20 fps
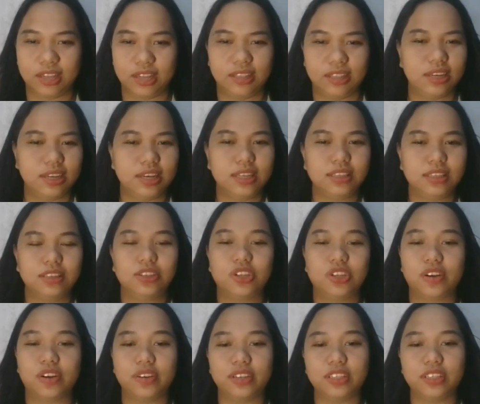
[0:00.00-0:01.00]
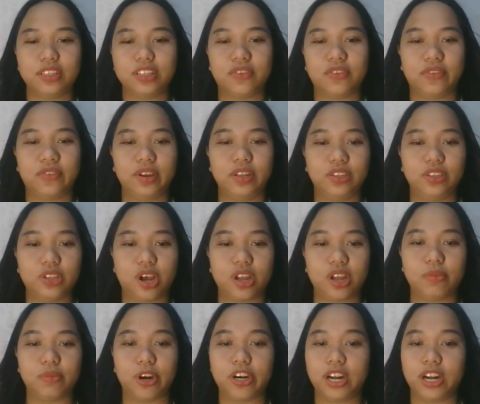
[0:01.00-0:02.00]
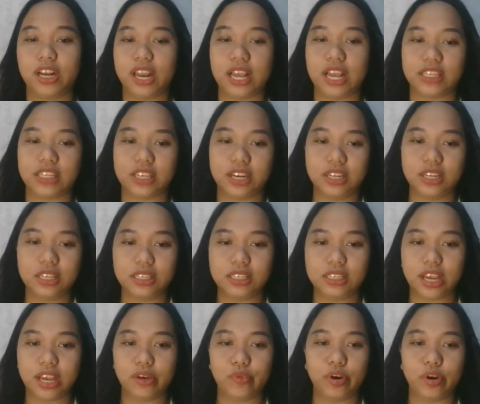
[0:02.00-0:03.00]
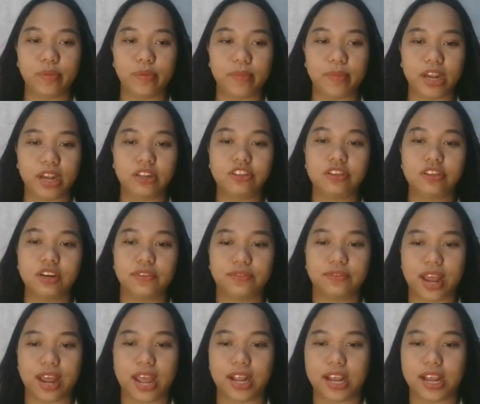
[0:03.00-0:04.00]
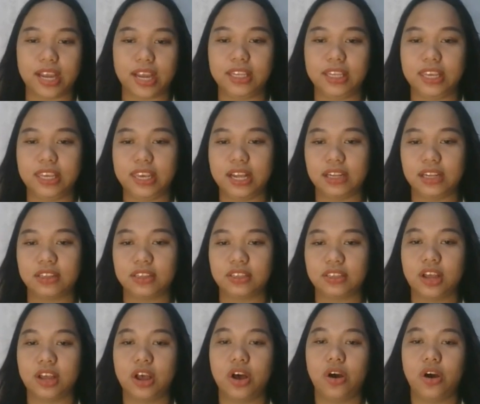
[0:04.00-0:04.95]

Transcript: These stories often taught moral lessons and were meant to reflect ideals